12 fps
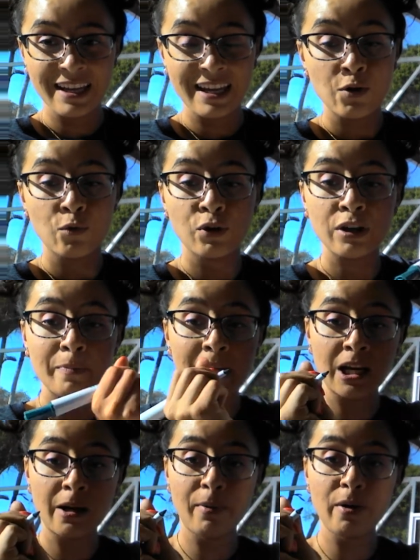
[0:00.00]
We're going to pick
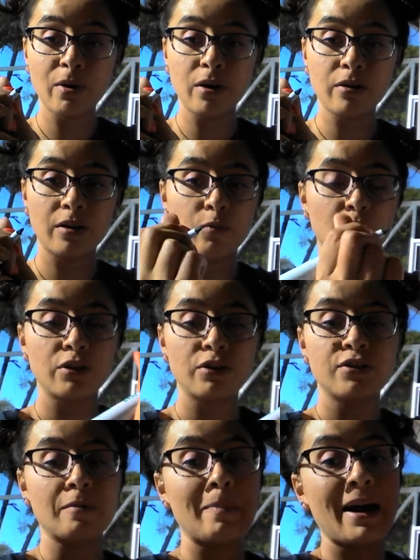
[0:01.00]
up our marker, and we're going to
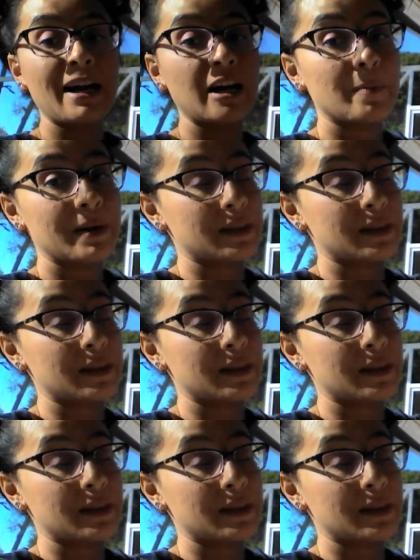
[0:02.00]
start back up at the